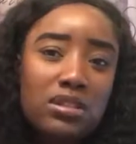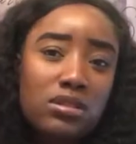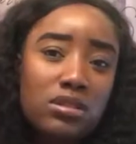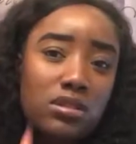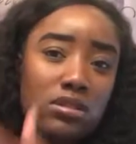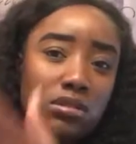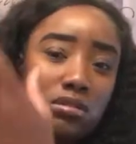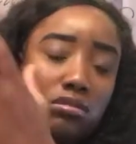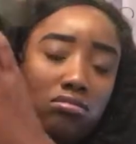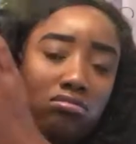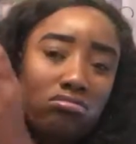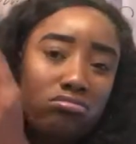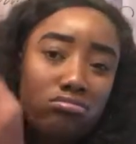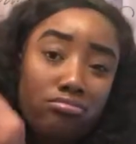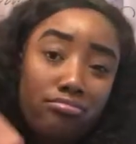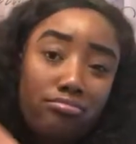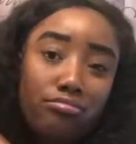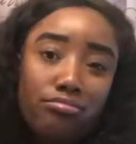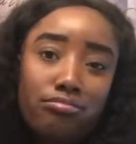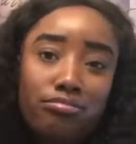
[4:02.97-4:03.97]
that's
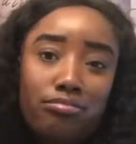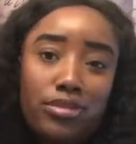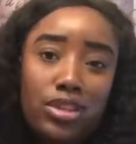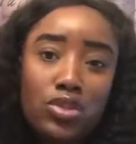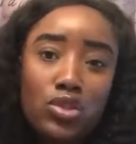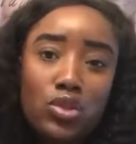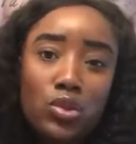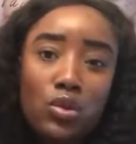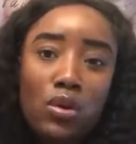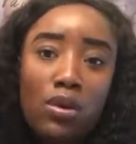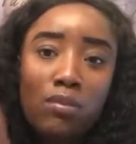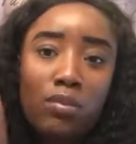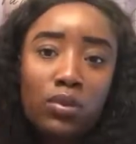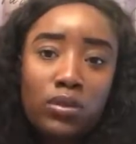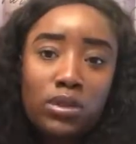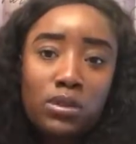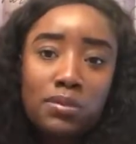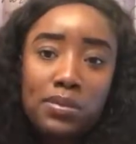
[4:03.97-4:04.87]
it's normal